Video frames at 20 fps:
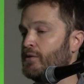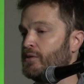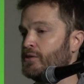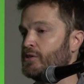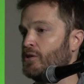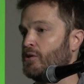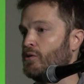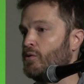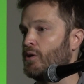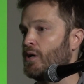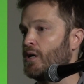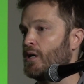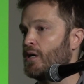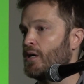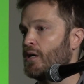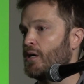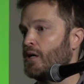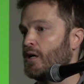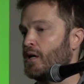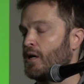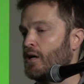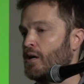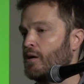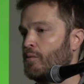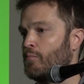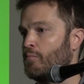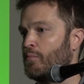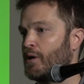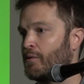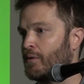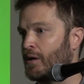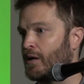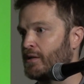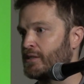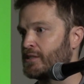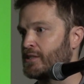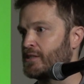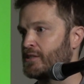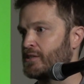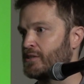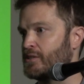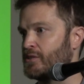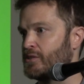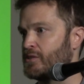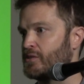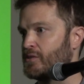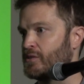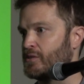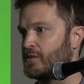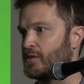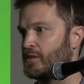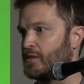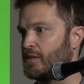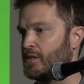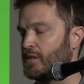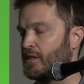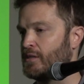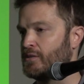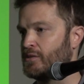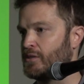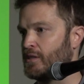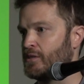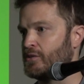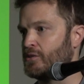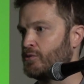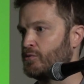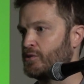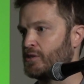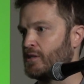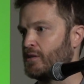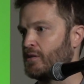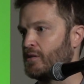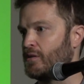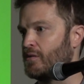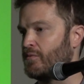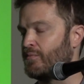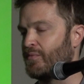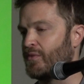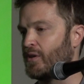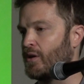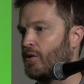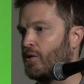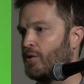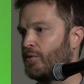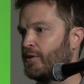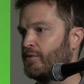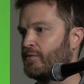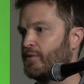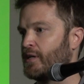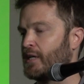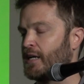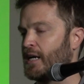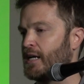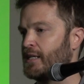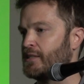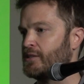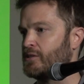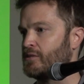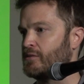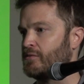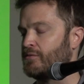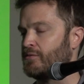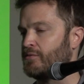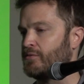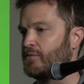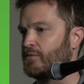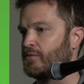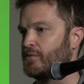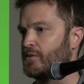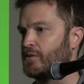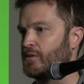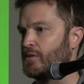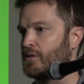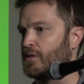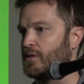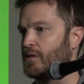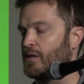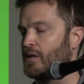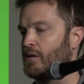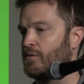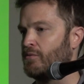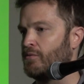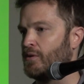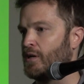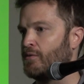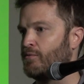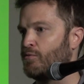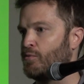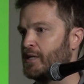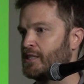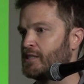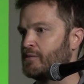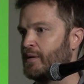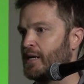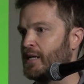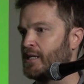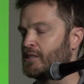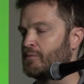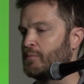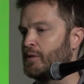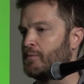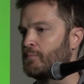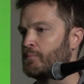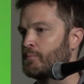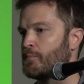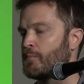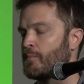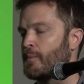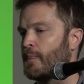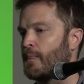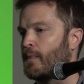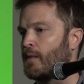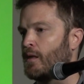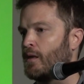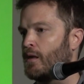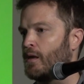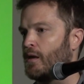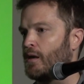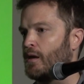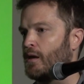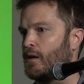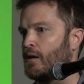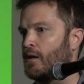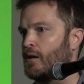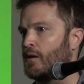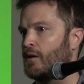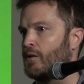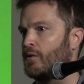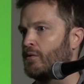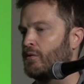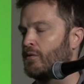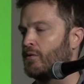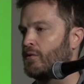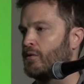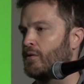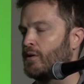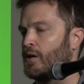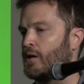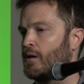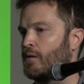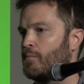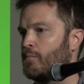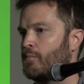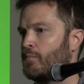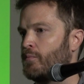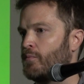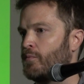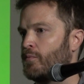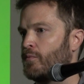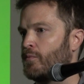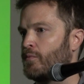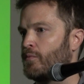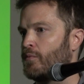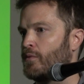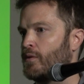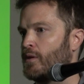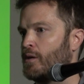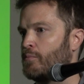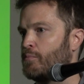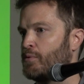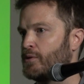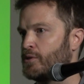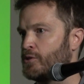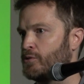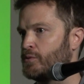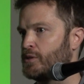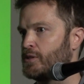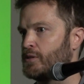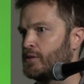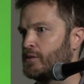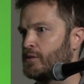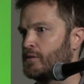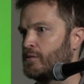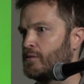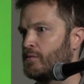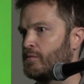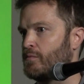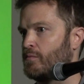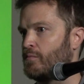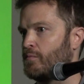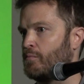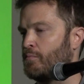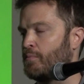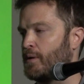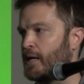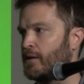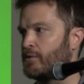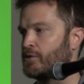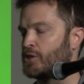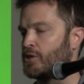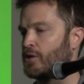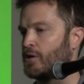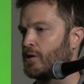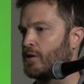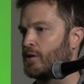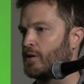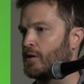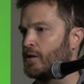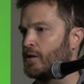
So pyrolysis is used in all different kinds of waste management, and producing biochar